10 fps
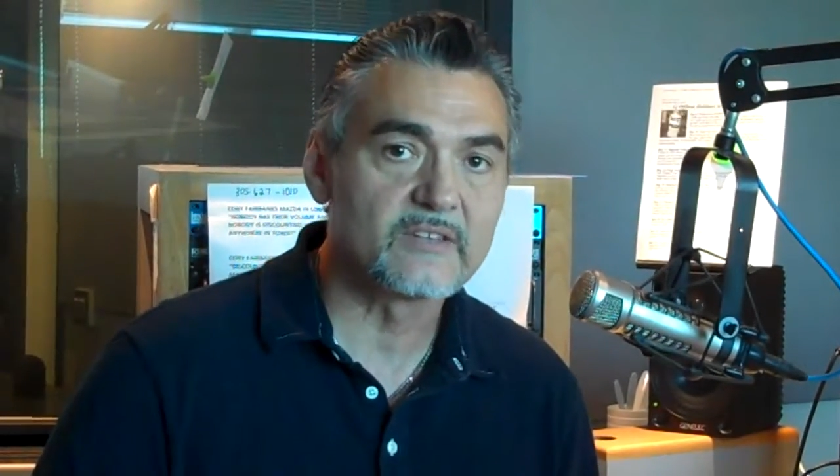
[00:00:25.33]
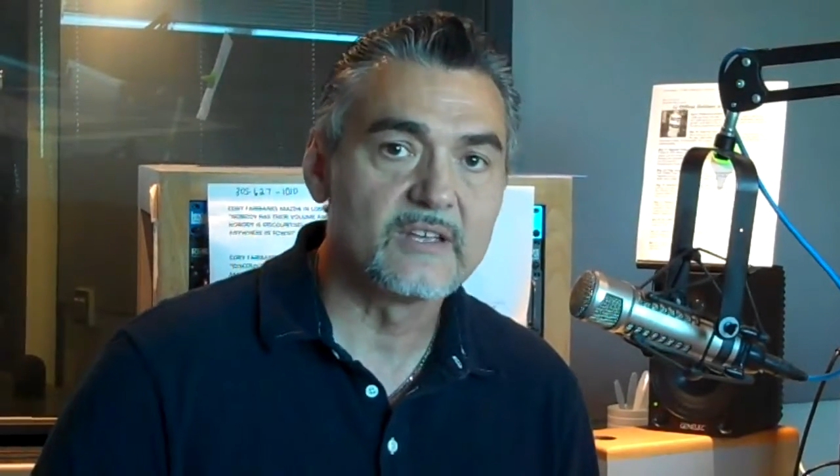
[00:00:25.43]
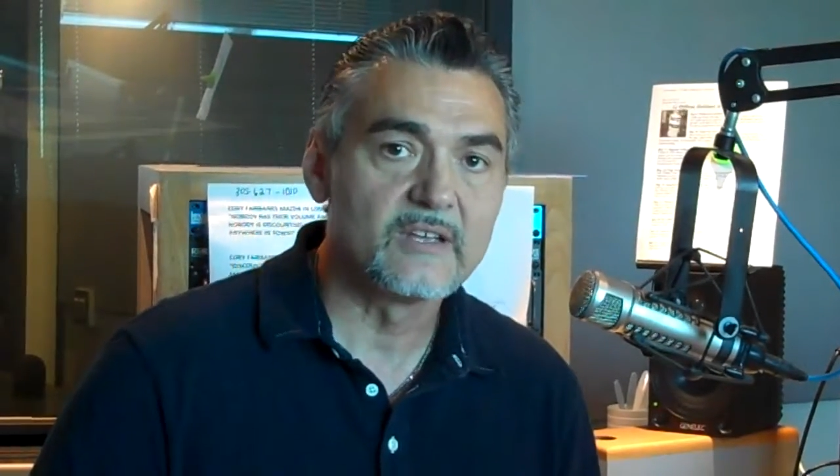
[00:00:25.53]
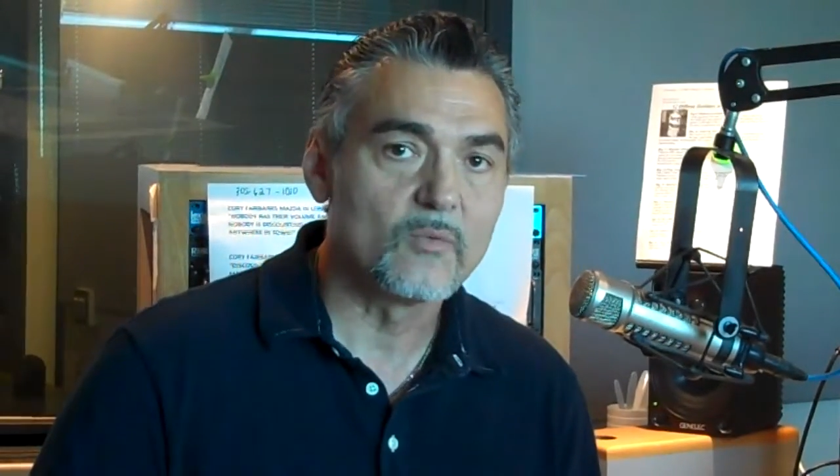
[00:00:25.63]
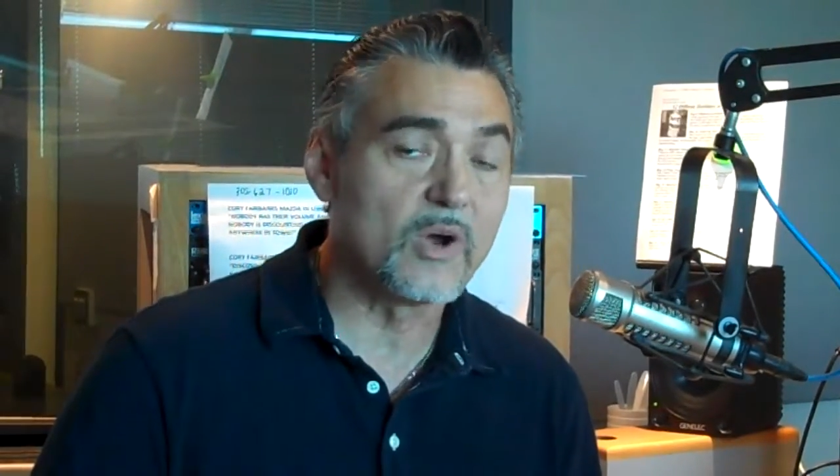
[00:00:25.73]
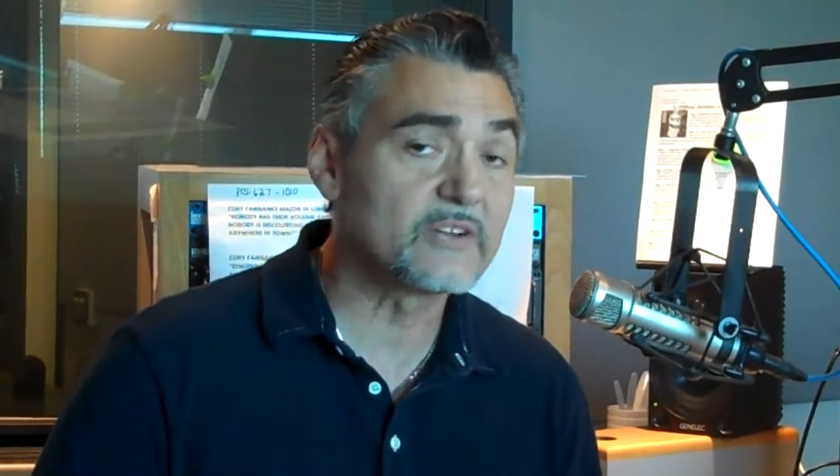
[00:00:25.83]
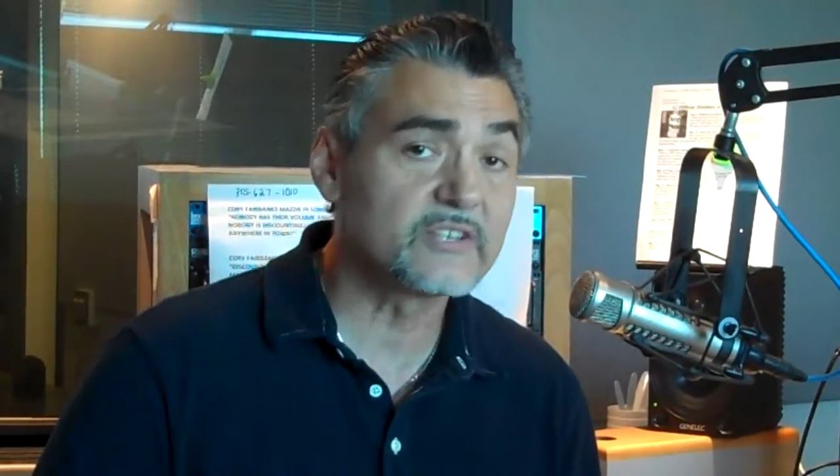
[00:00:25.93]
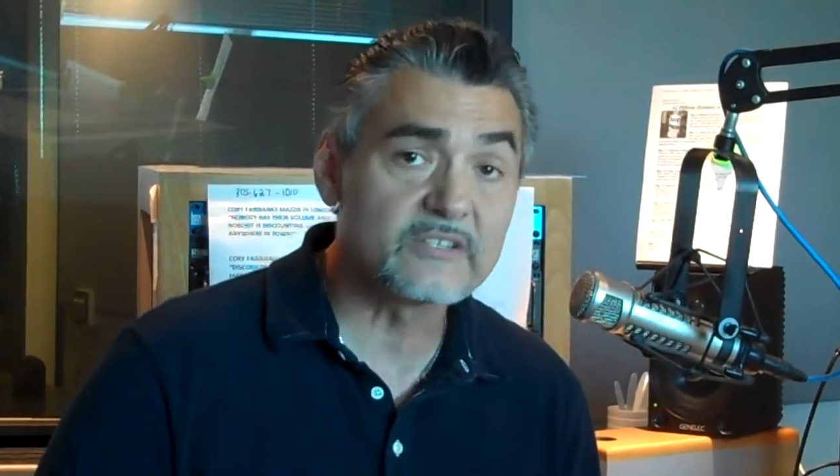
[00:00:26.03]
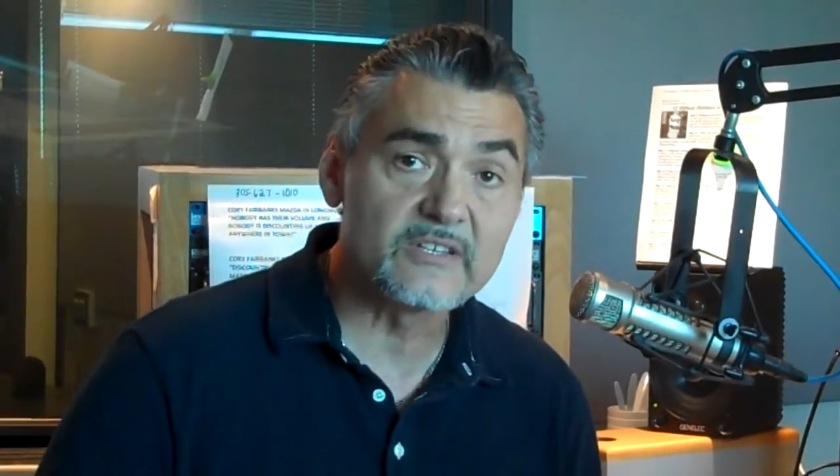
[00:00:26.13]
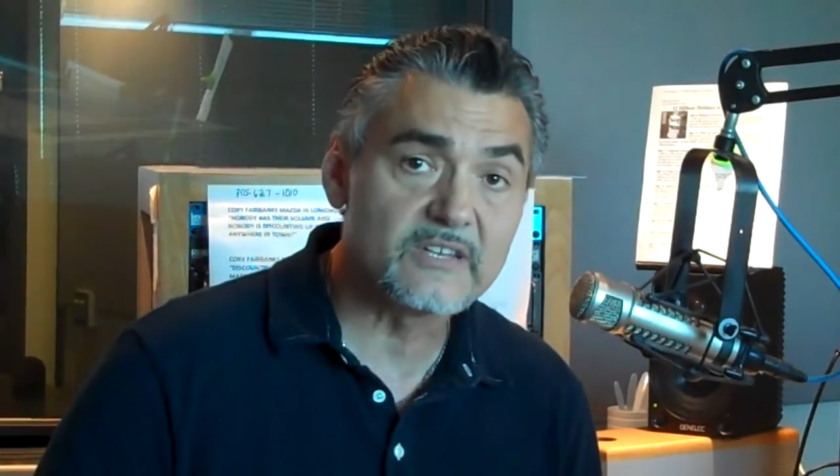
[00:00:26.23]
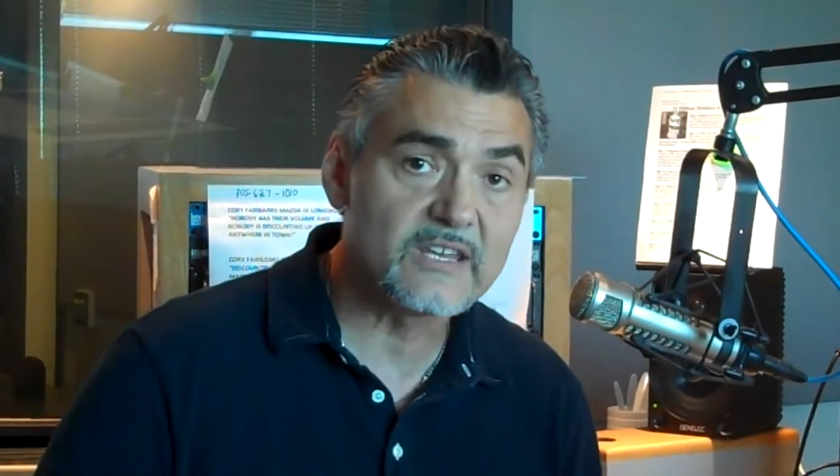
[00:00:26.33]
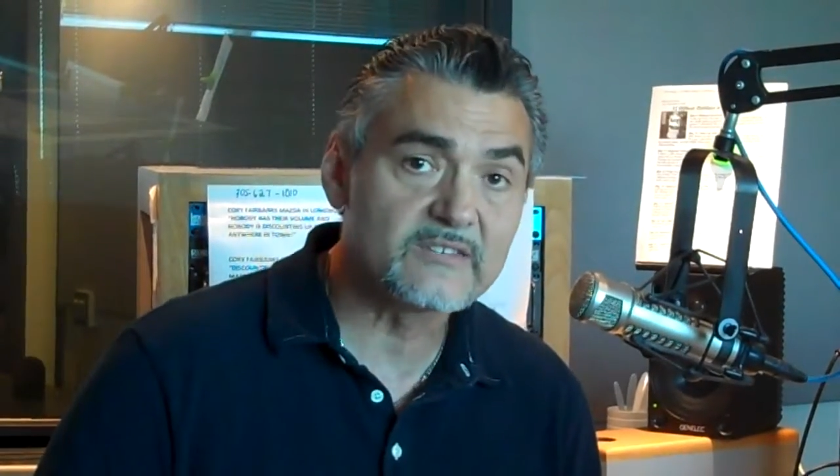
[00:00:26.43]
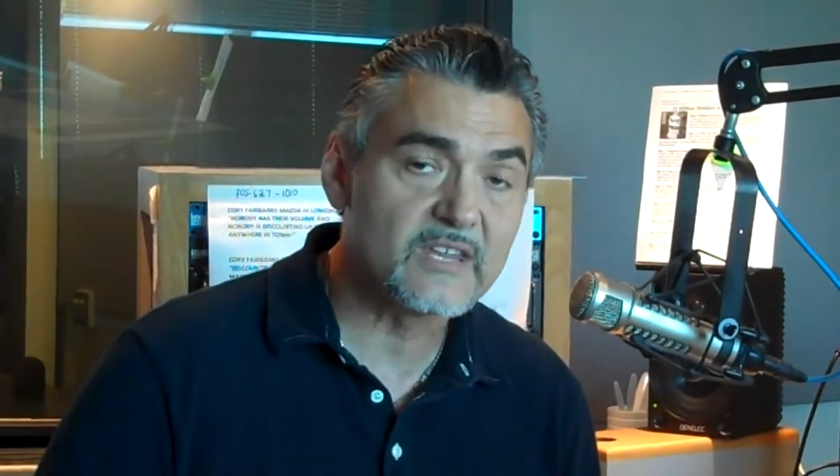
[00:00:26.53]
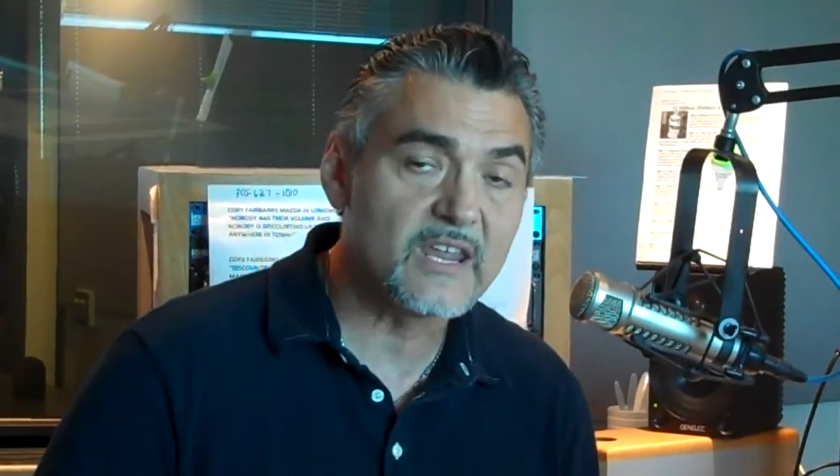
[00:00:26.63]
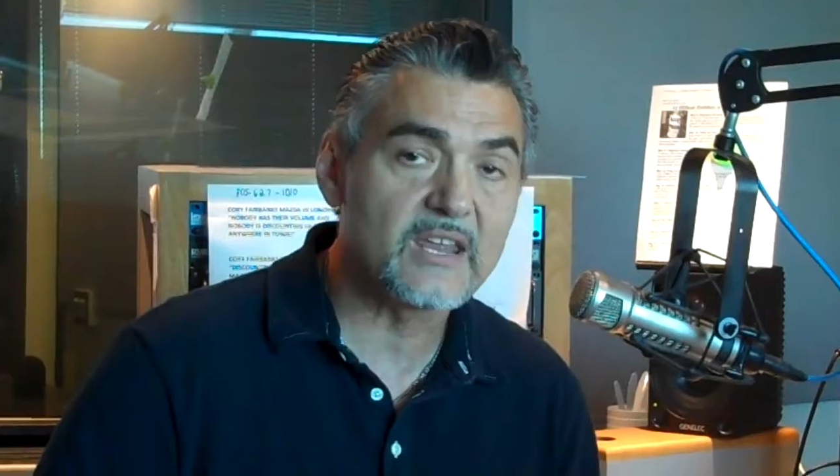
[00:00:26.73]
Washington,
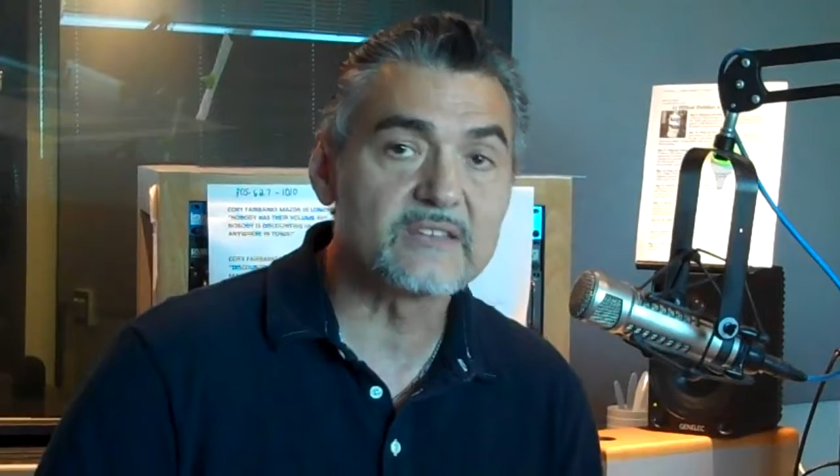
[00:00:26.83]
D.C.,